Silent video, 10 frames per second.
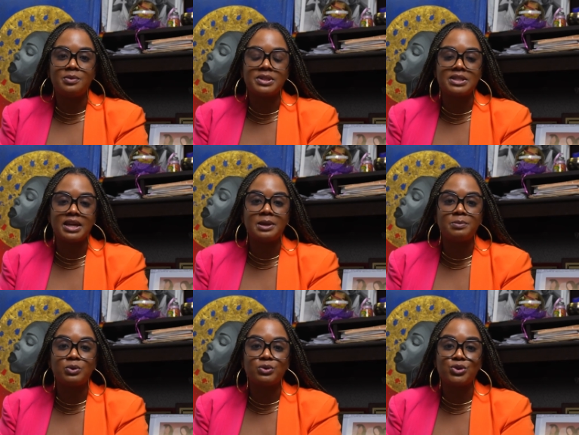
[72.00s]
was
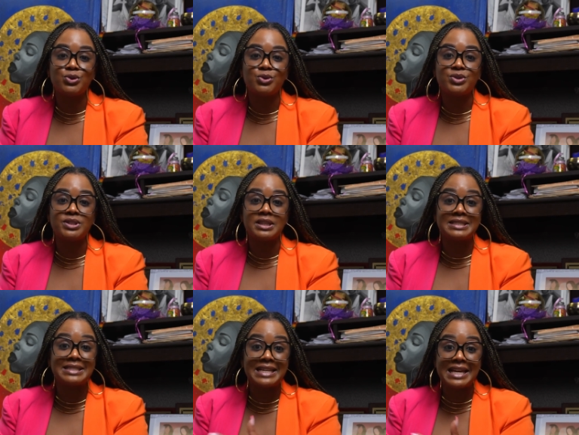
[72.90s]
able to
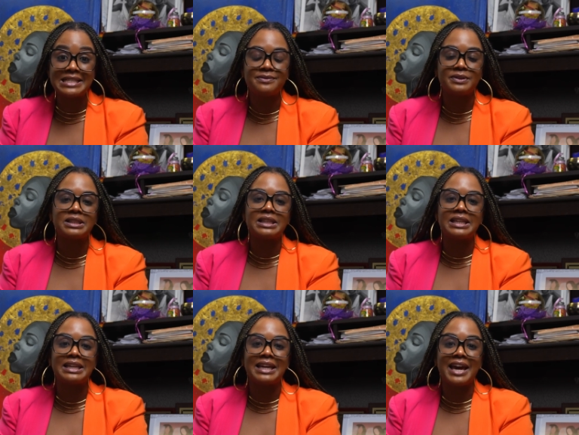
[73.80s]

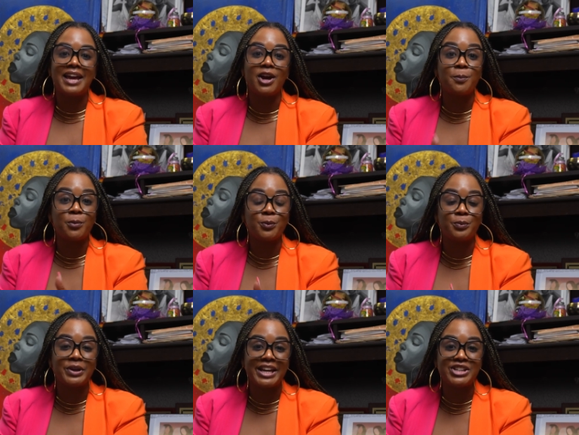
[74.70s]
successfully get
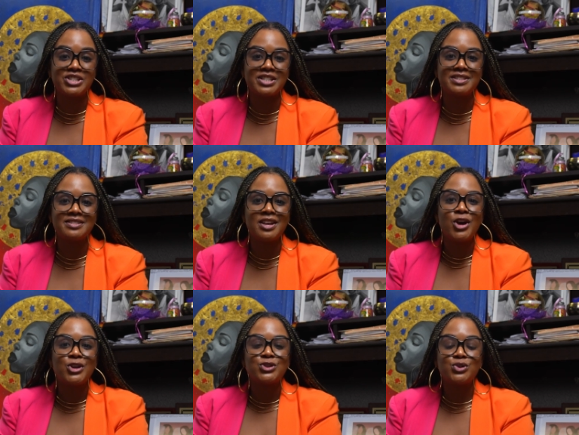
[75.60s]
appropriations
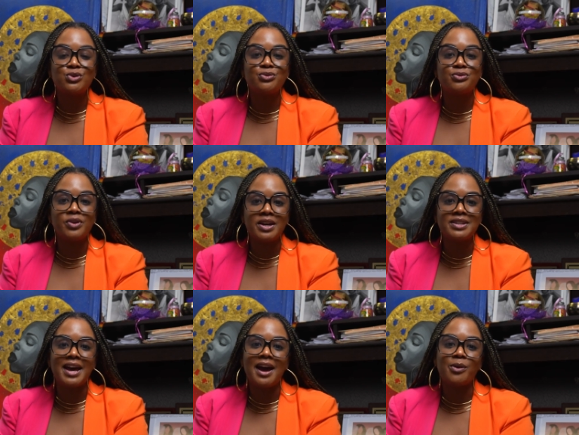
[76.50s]
to
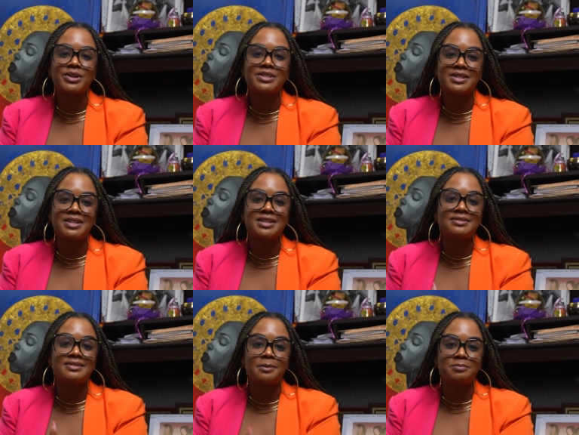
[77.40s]
fund our
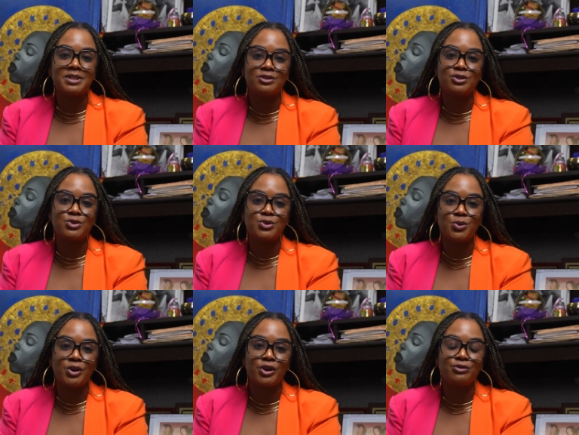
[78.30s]
city's septic to
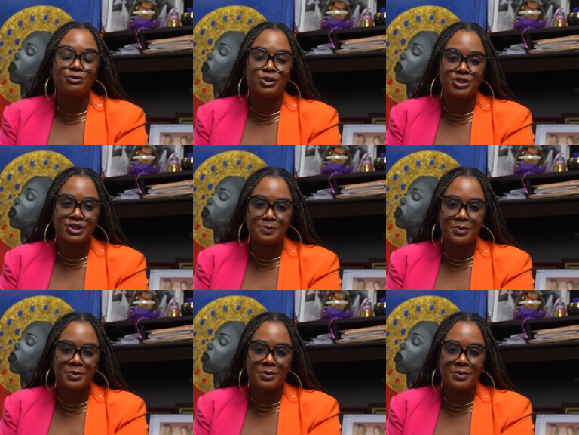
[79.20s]
sewer conversion